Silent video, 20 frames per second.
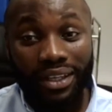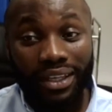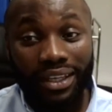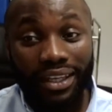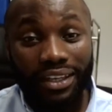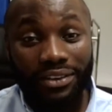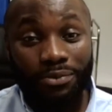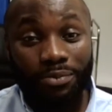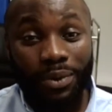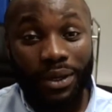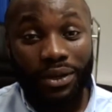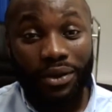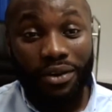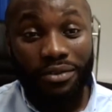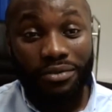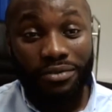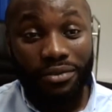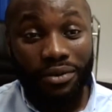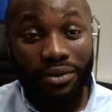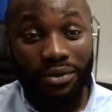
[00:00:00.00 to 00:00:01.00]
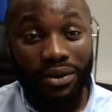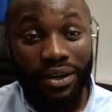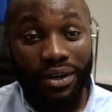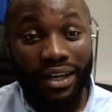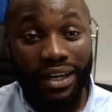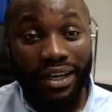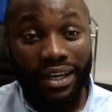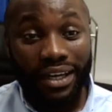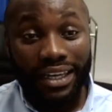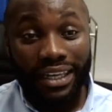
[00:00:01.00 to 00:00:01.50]
it's been
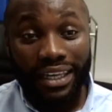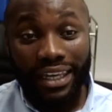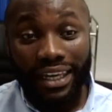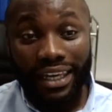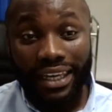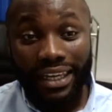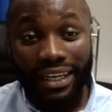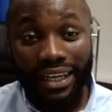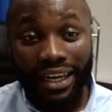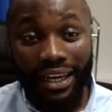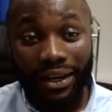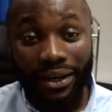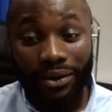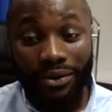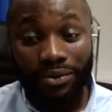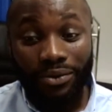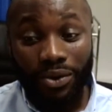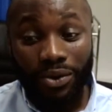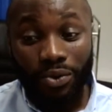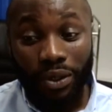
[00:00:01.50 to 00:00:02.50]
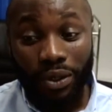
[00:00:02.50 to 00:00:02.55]
over a year now,